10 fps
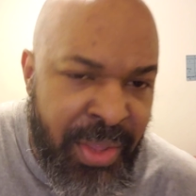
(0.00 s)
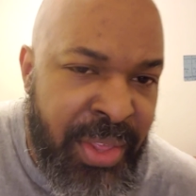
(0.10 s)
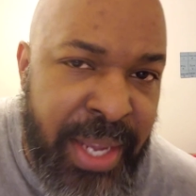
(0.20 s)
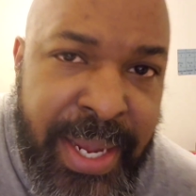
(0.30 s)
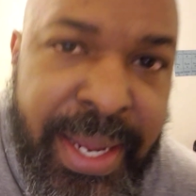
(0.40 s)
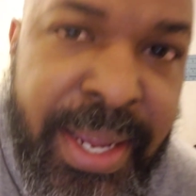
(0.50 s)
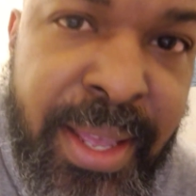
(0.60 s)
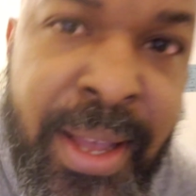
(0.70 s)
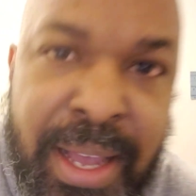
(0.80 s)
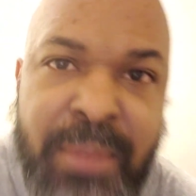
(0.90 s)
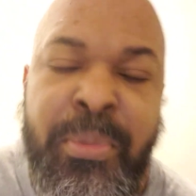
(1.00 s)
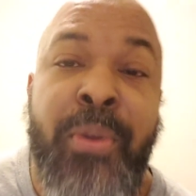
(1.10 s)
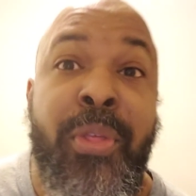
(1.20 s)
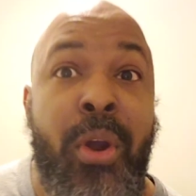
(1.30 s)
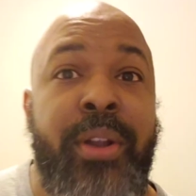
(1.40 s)
the
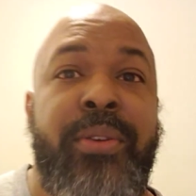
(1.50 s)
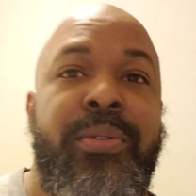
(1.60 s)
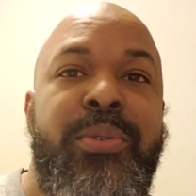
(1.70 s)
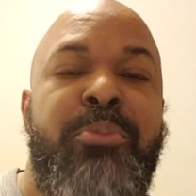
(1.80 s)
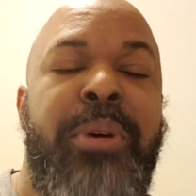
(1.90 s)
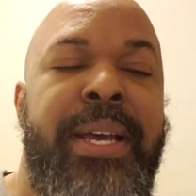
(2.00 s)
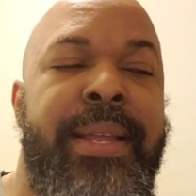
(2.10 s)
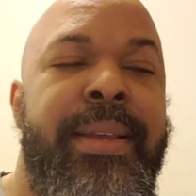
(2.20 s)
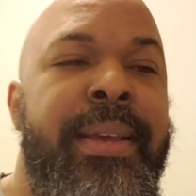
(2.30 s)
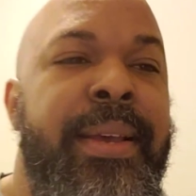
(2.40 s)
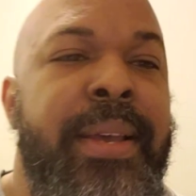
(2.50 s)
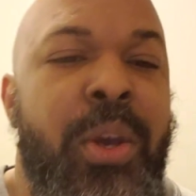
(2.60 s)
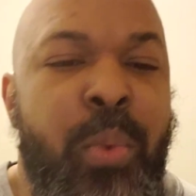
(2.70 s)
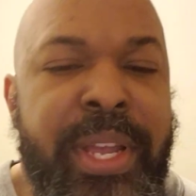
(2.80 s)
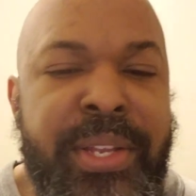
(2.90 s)
both articles, but
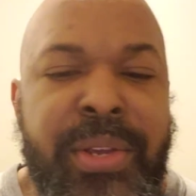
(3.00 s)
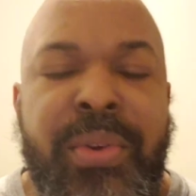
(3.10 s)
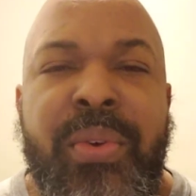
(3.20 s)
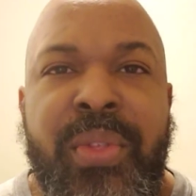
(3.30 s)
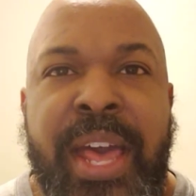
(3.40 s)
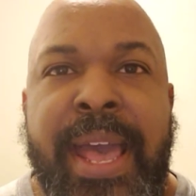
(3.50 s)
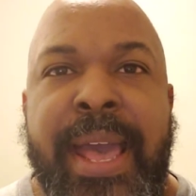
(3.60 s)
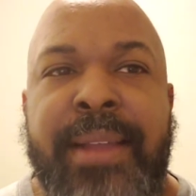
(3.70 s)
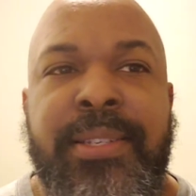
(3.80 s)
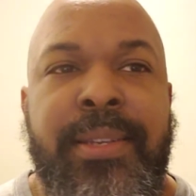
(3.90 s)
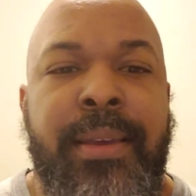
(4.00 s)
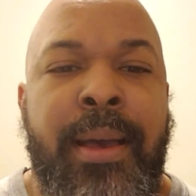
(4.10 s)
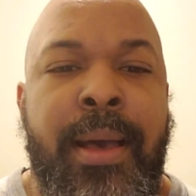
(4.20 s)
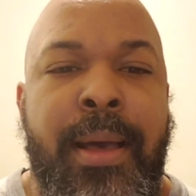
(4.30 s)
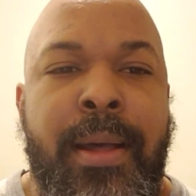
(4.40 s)
we knew that
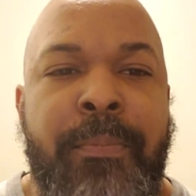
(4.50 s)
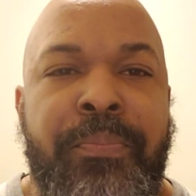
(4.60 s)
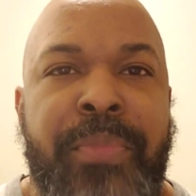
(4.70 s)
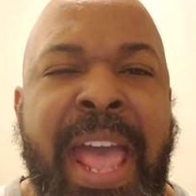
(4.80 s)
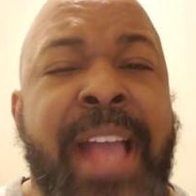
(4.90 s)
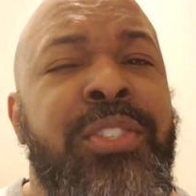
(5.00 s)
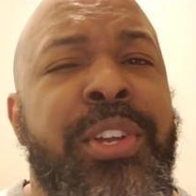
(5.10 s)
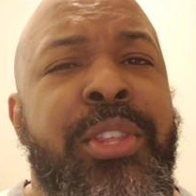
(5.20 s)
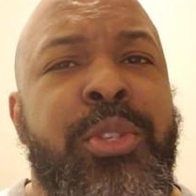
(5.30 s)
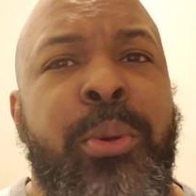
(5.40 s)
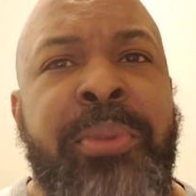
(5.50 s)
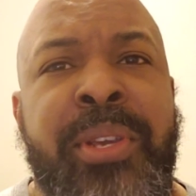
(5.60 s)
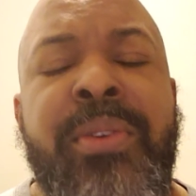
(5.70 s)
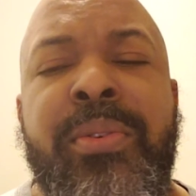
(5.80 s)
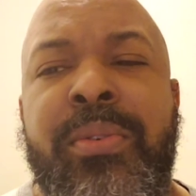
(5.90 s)
actually the
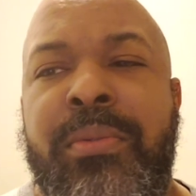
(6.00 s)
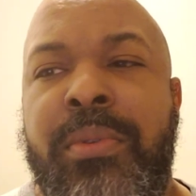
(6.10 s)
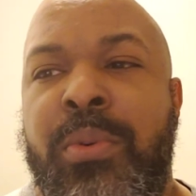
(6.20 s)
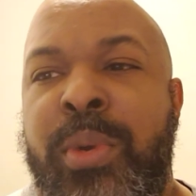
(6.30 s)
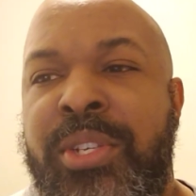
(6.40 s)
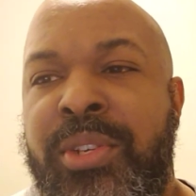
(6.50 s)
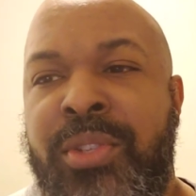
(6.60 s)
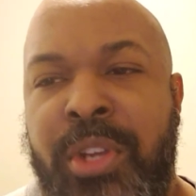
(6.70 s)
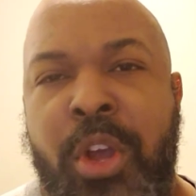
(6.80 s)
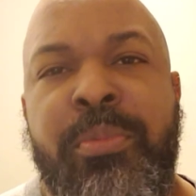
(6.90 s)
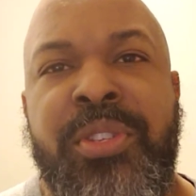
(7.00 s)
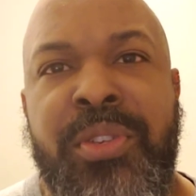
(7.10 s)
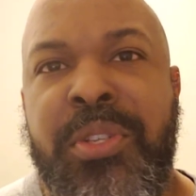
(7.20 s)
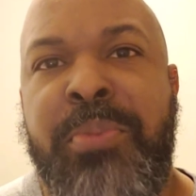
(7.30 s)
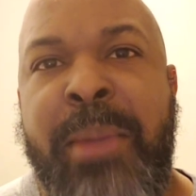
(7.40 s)
Tribune, which is Tacoma's
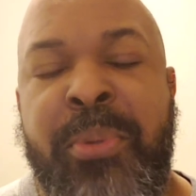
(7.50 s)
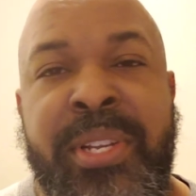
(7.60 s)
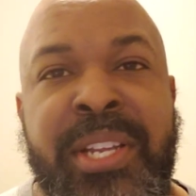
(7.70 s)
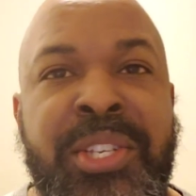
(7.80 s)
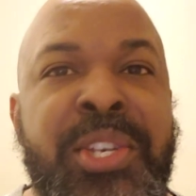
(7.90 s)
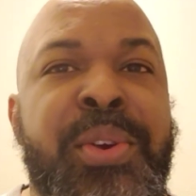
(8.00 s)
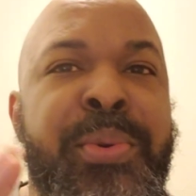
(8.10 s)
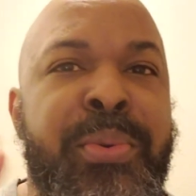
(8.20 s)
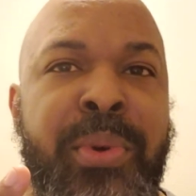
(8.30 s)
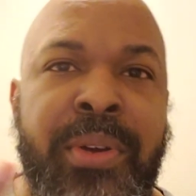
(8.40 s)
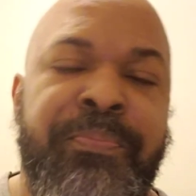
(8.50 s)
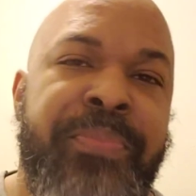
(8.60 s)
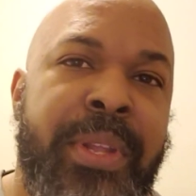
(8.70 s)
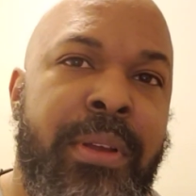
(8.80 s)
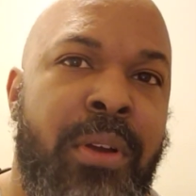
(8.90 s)
newspaper, did two
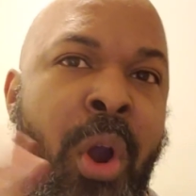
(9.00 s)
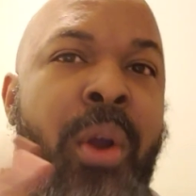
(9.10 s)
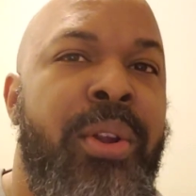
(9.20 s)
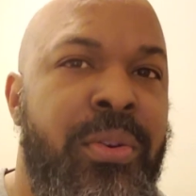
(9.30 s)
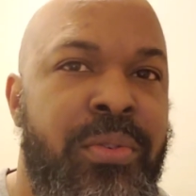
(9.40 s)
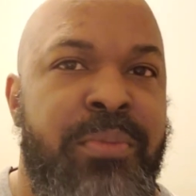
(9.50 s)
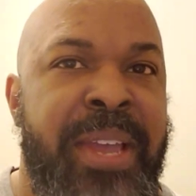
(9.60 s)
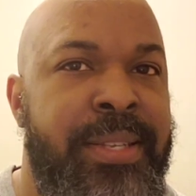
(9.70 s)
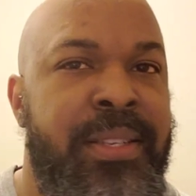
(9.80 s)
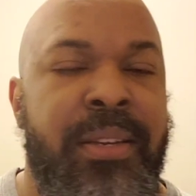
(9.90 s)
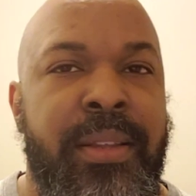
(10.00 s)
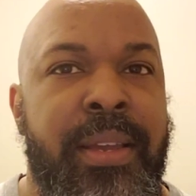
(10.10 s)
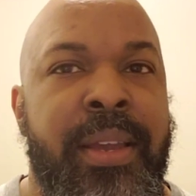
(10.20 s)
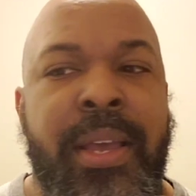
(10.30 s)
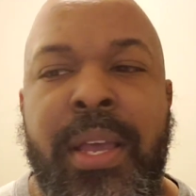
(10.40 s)
articles,
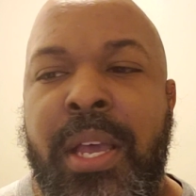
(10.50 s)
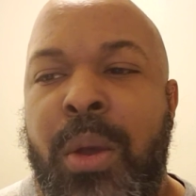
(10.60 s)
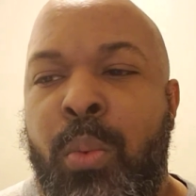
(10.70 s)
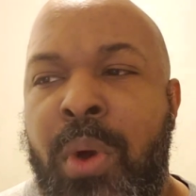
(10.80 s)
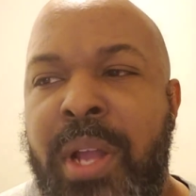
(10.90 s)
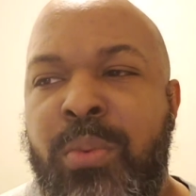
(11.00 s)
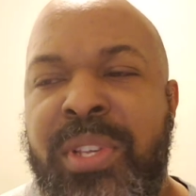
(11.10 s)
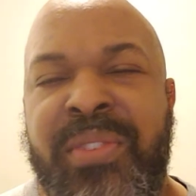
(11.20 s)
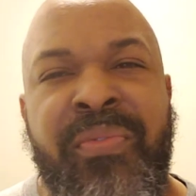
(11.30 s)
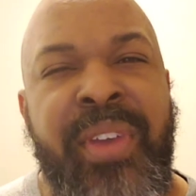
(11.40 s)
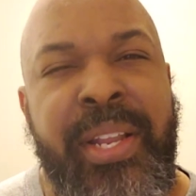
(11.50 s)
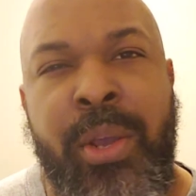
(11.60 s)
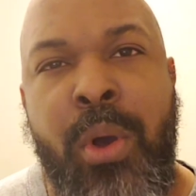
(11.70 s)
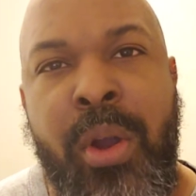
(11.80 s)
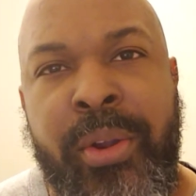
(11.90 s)
basically. One was a
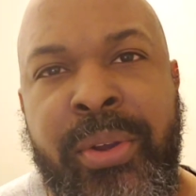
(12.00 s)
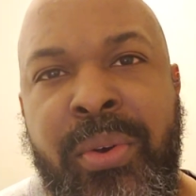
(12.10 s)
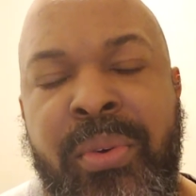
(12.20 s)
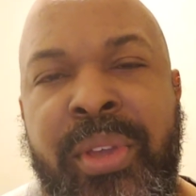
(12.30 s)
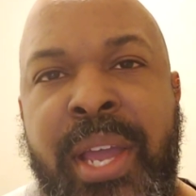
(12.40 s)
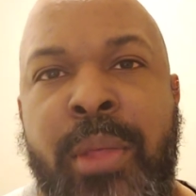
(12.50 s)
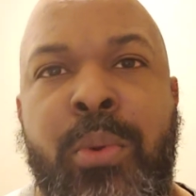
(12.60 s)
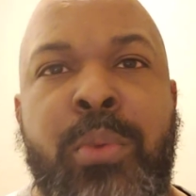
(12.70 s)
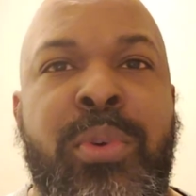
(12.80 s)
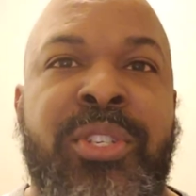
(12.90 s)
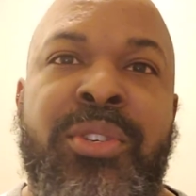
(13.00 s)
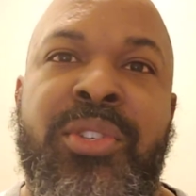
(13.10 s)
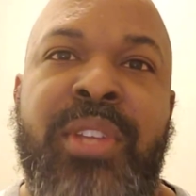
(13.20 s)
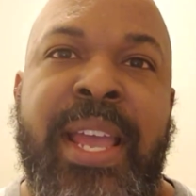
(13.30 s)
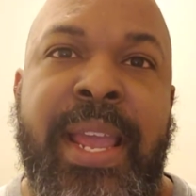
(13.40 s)
video article. The other one was
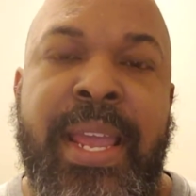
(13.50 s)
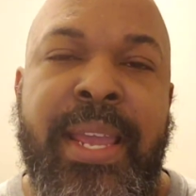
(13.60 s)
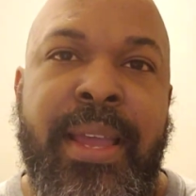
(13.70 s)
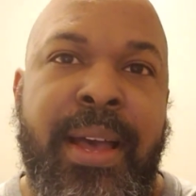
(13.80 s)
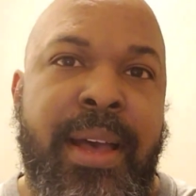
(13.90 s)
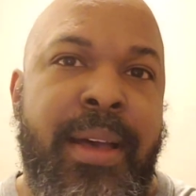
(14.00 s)
just a